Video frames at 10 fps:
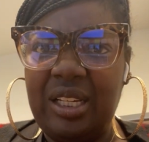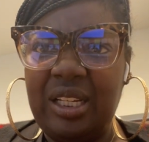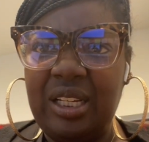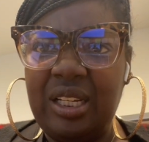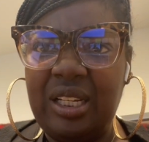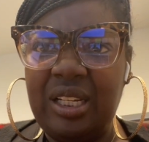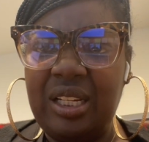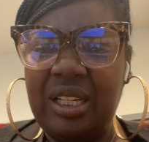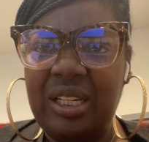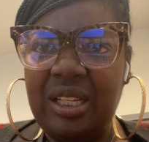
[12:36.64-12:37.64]

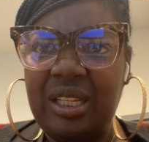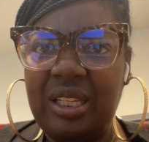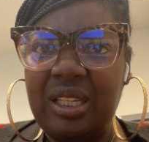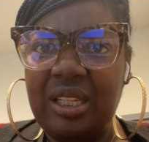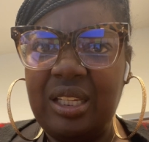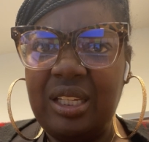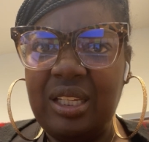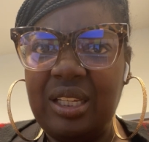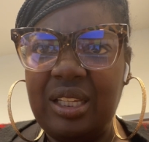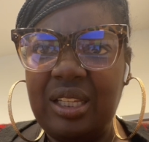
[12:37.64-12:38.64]

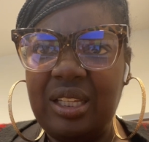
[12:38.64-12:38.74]
No one is speaking in this clip.